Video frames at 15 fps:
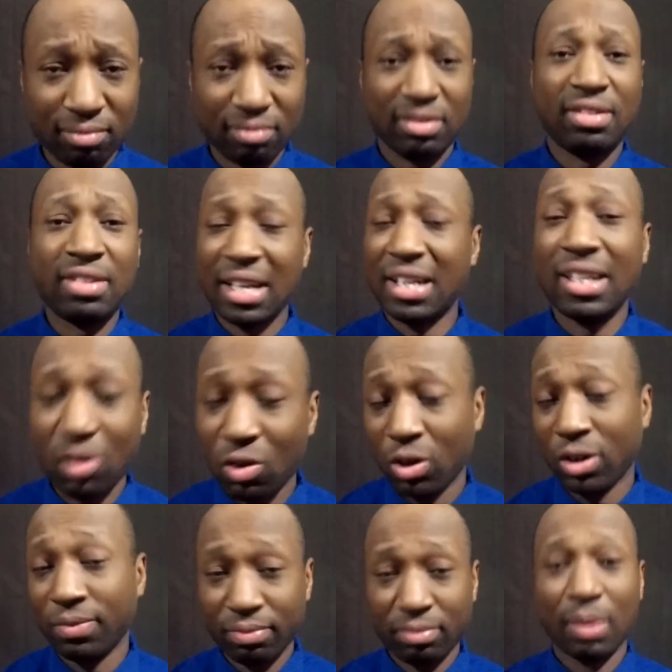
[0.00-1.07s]
city,
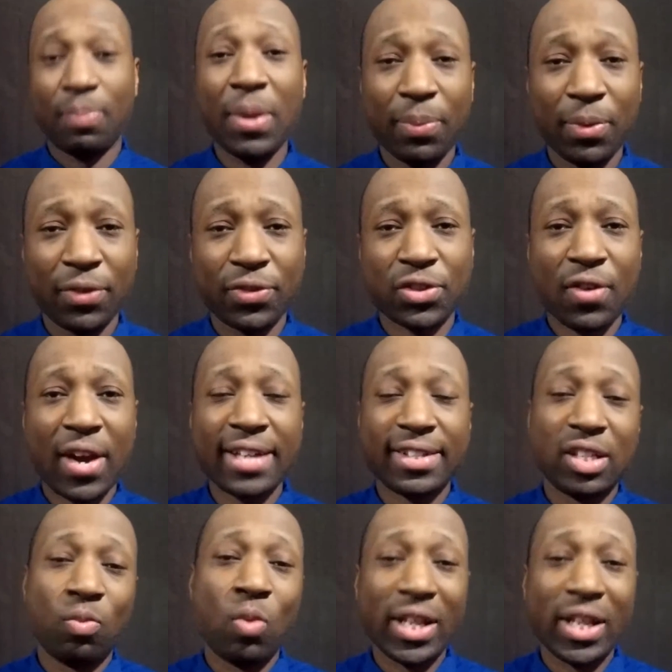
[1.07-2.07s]
or the people of Scranton,